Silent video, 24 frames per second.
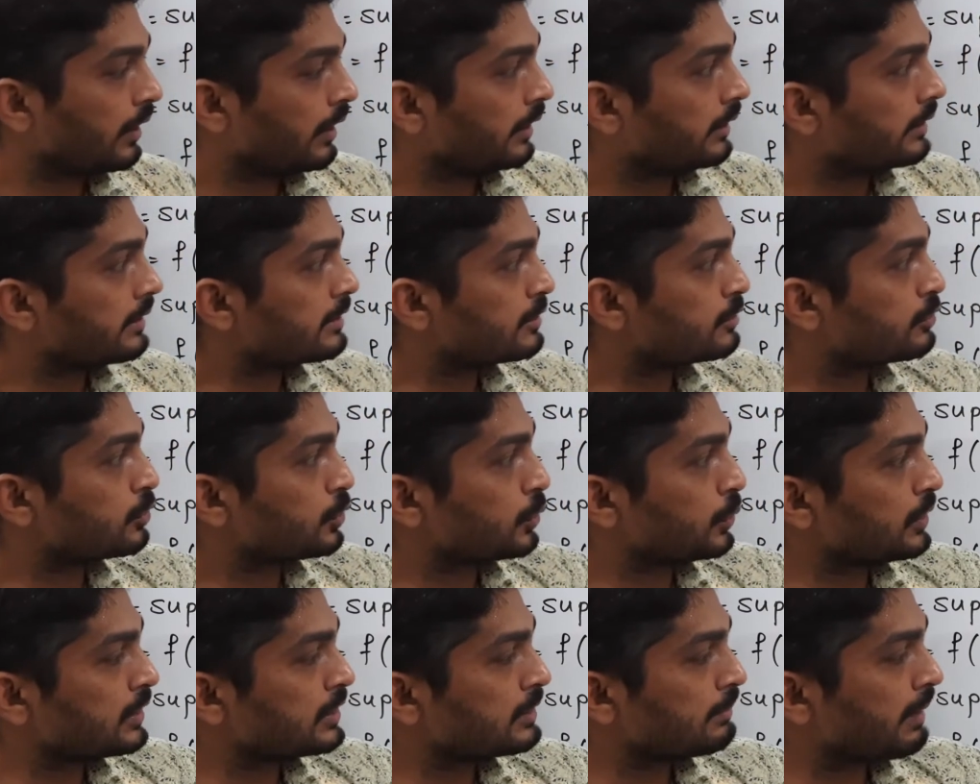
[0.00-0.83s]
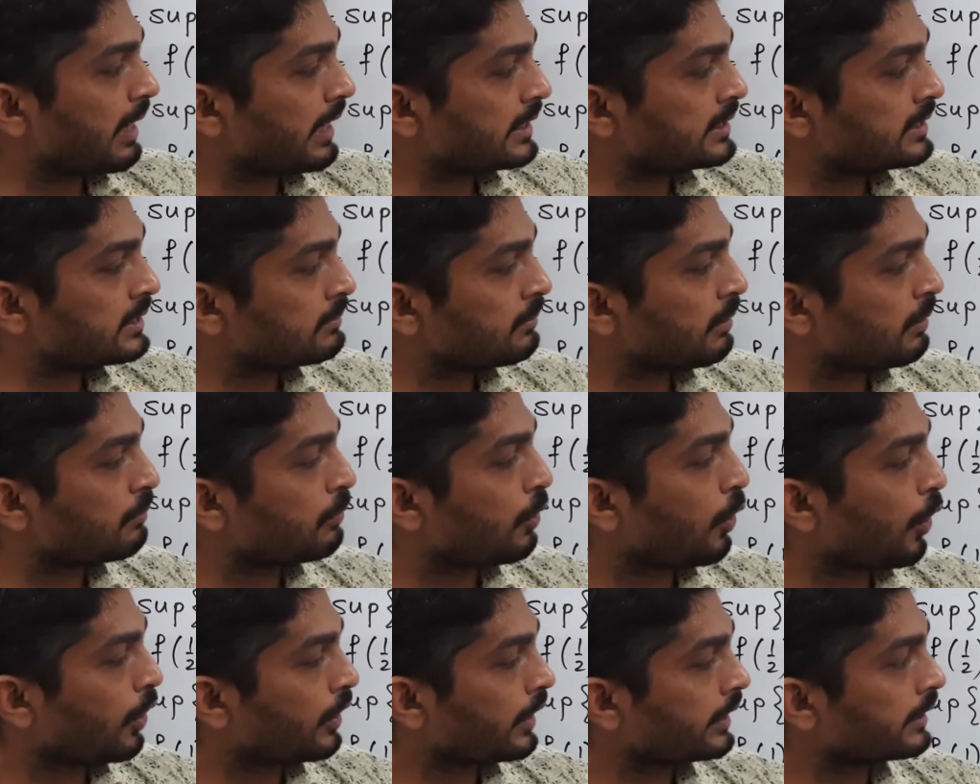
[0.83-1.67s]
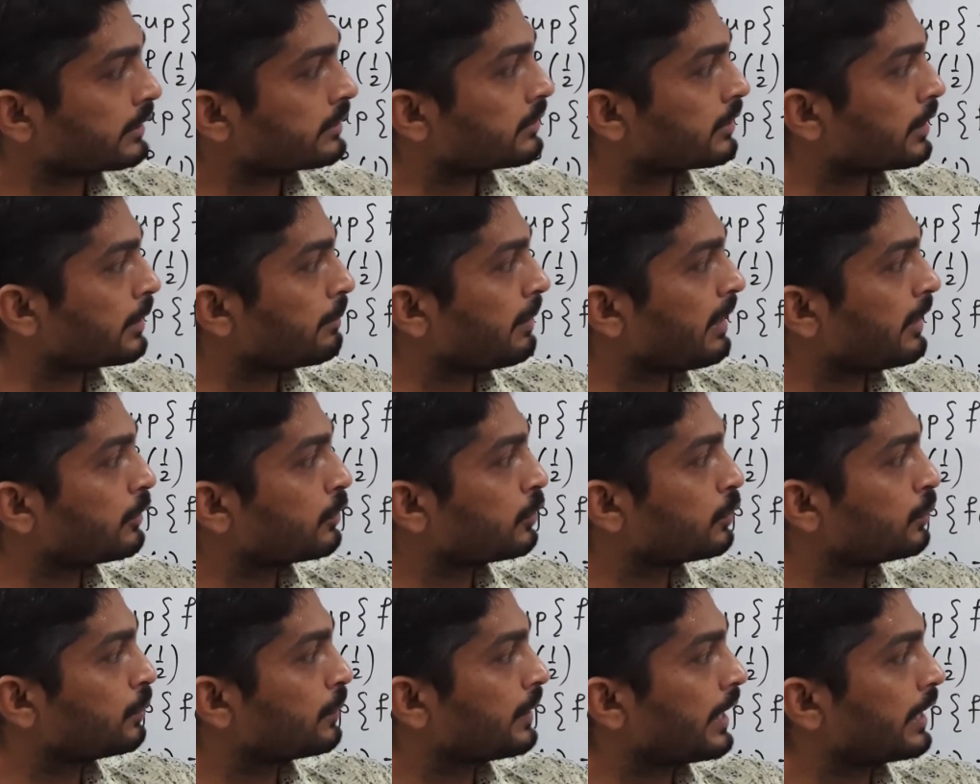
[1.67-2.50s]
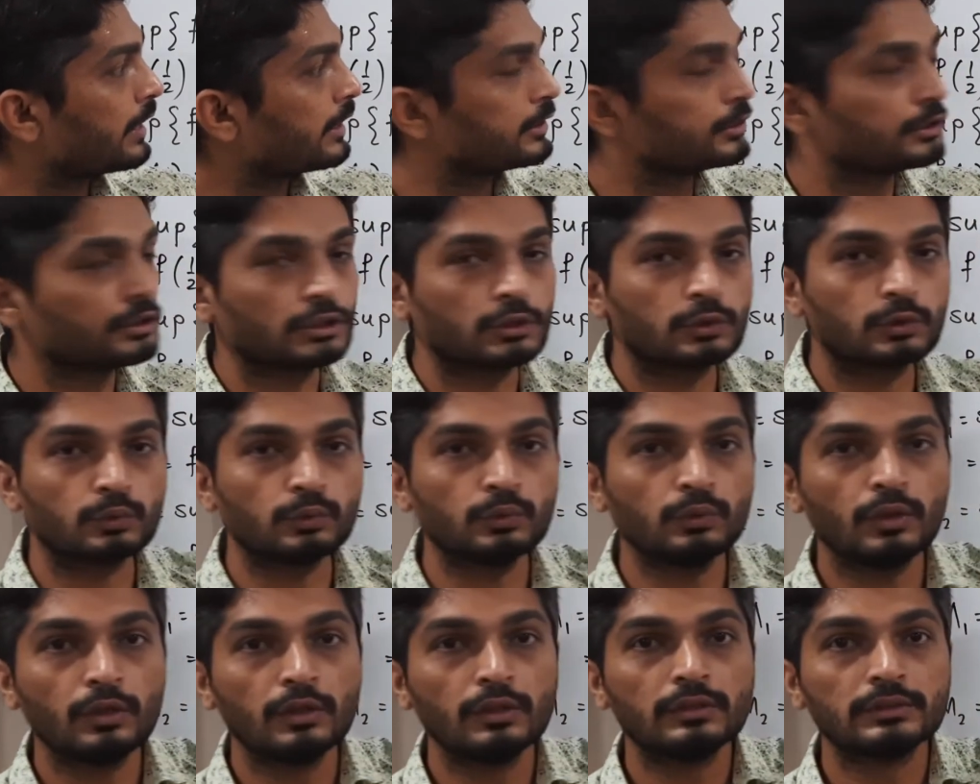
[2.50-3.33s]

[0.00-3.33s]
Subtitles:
This 2 is maximum, or at 3 by 2 we are reaching to